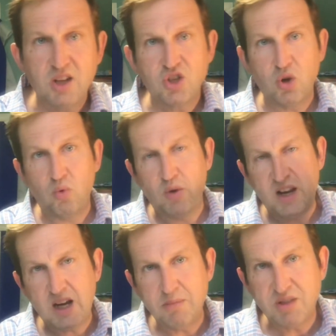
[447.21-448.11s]
So when it
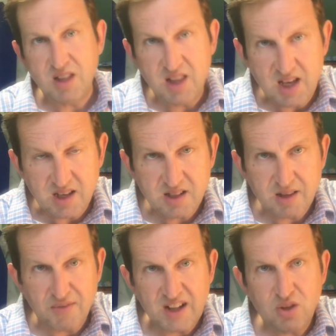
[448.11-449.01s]
comes to this, the
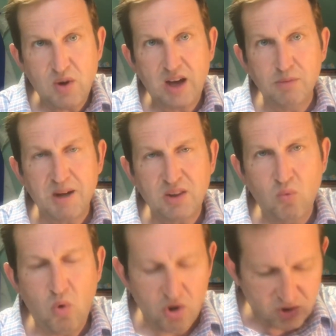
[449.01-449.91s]
fact that you held back the
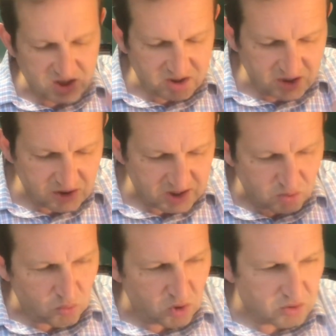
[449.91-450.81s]
water, it's clear that the
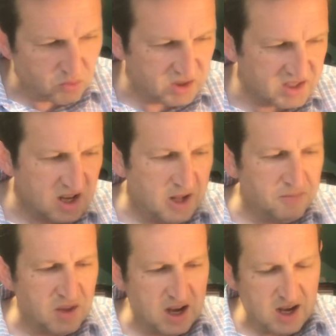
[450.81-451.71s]
water was,
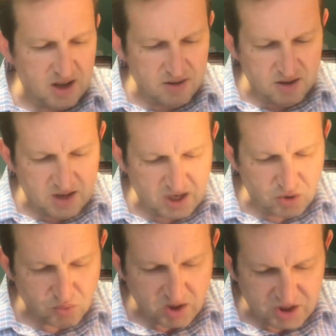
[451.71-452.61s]
uh, it
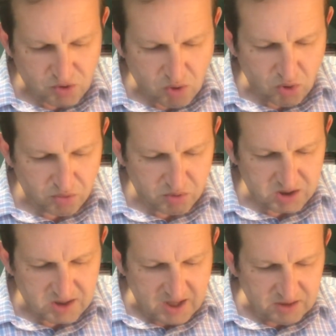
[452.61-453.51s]
gr its growth was
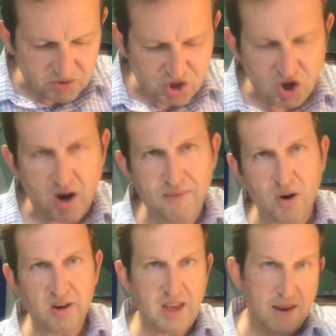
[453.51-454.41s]
was
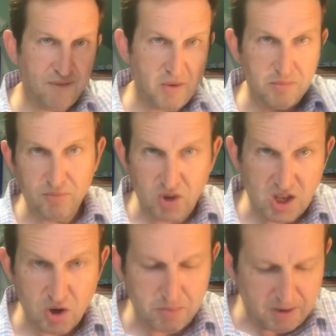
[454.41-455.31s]
shabar, came from the
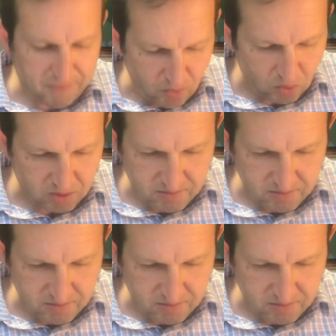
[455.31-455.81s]
year before.